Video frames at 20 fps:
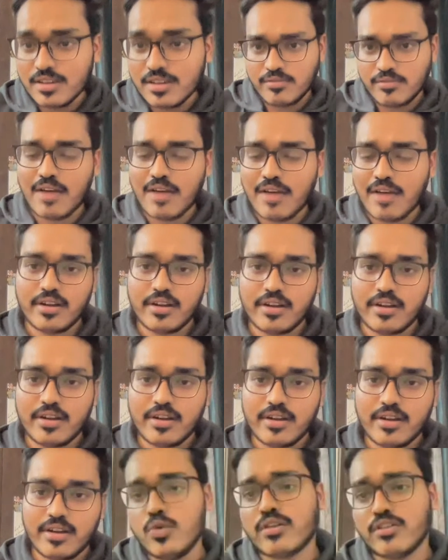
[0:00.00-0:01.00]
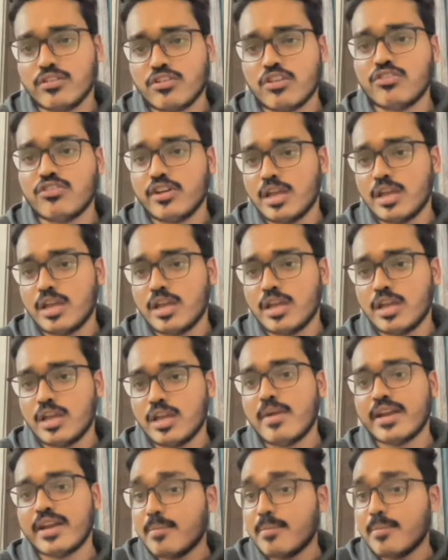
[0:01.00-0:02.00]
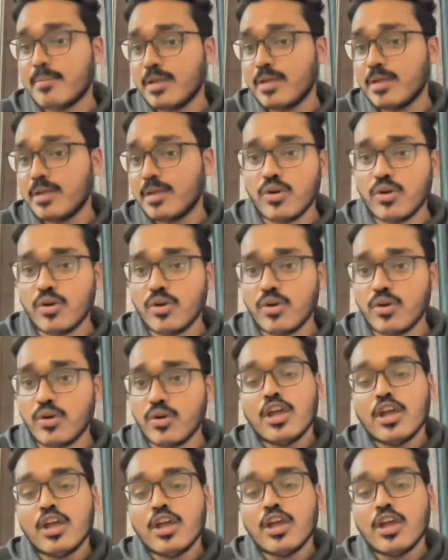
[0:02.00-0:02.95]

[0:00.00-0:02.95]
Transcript: We have a UX researcher team at Kitabeli who does that.